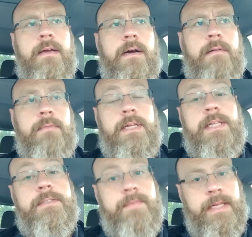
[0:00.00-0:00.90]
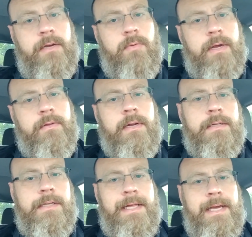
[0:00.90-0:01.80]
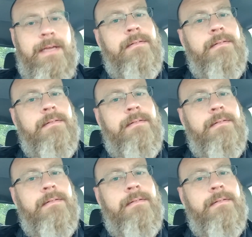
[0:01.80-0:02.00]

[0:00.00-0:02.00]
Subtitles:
in this video rather, not today,